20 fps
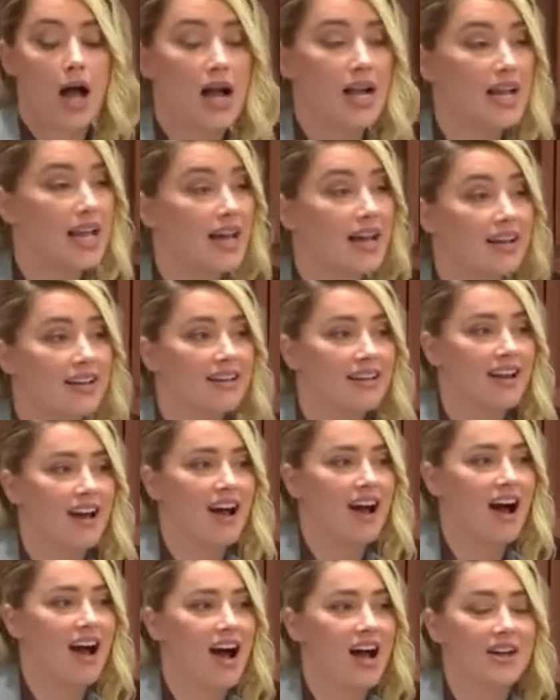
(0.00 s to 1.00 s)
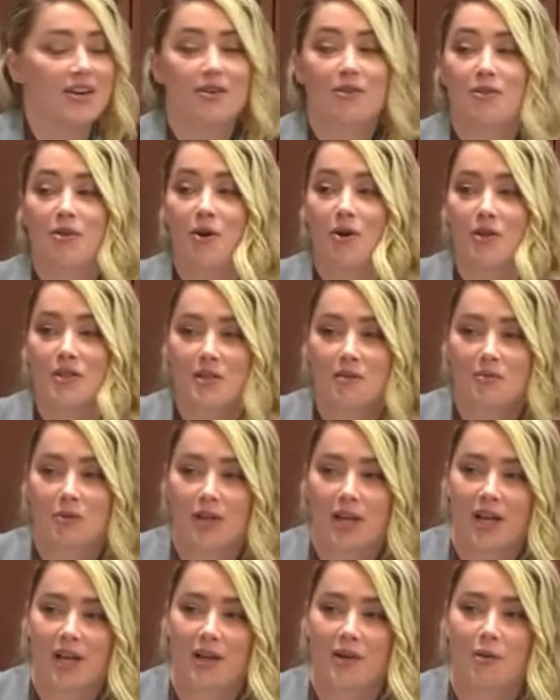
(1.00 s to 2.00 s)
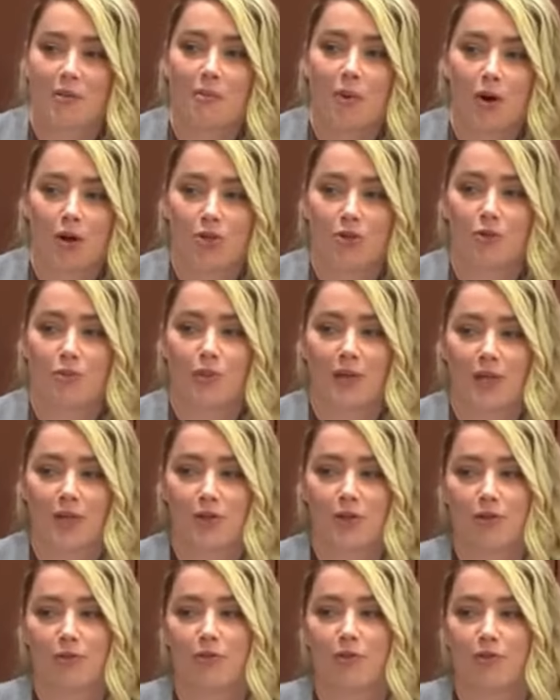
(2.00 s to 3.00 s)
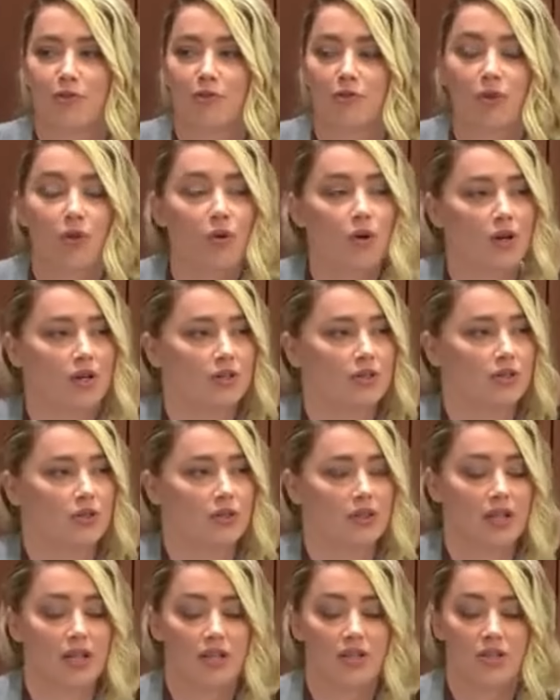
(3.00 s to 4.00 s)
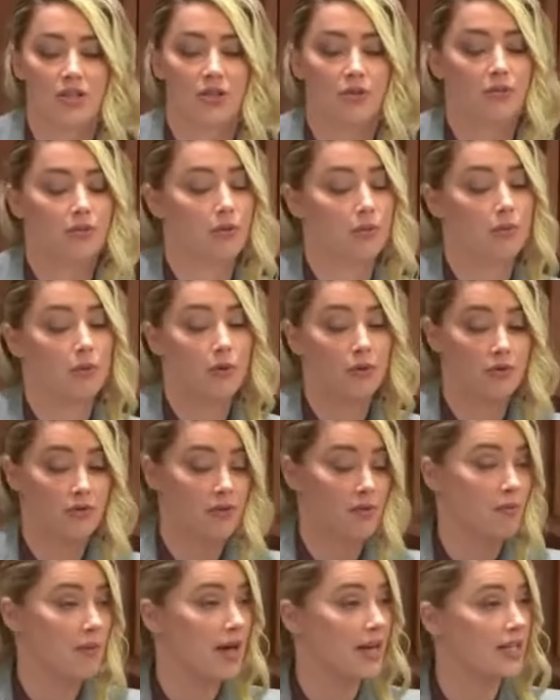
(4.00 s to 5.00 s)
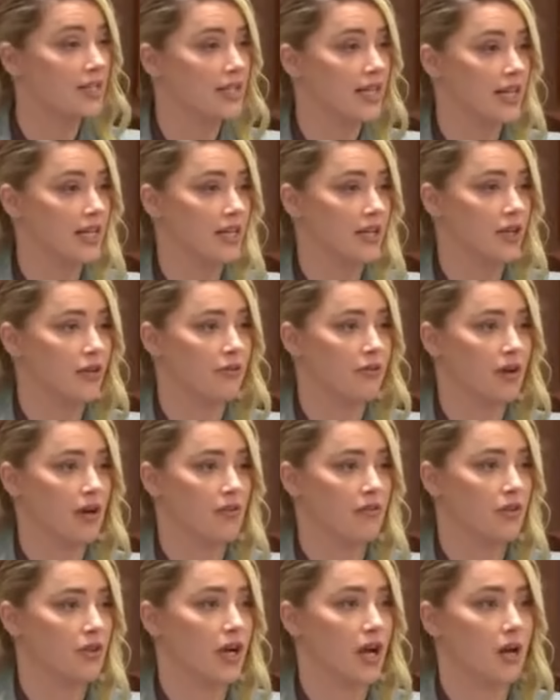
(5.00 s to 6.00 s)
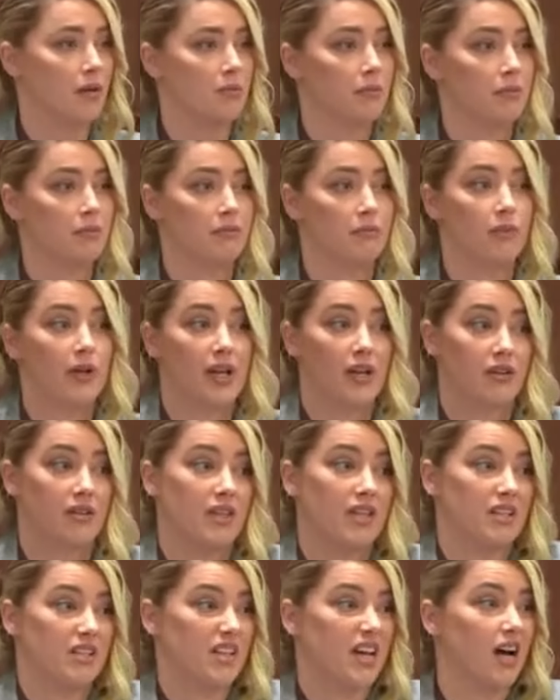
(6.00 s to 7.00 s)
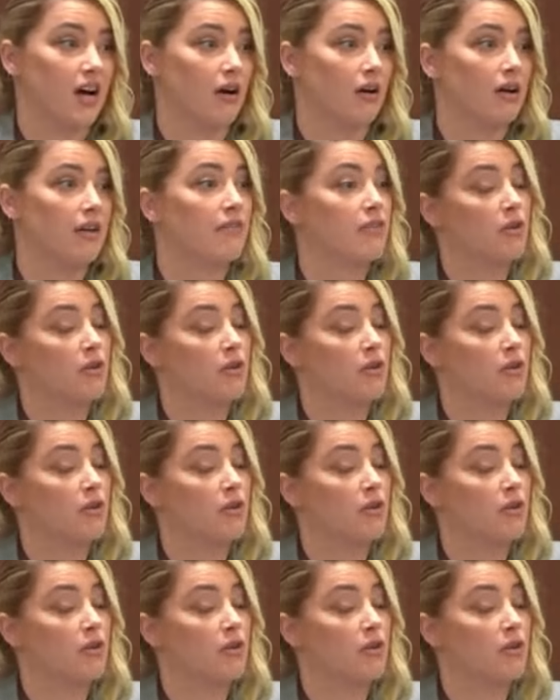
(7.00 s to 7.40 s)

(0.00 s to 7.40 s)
Again, I don't know because I'm looking at a partial picture of a floor, so unless you remove the metadata you've covered up, we could then tell.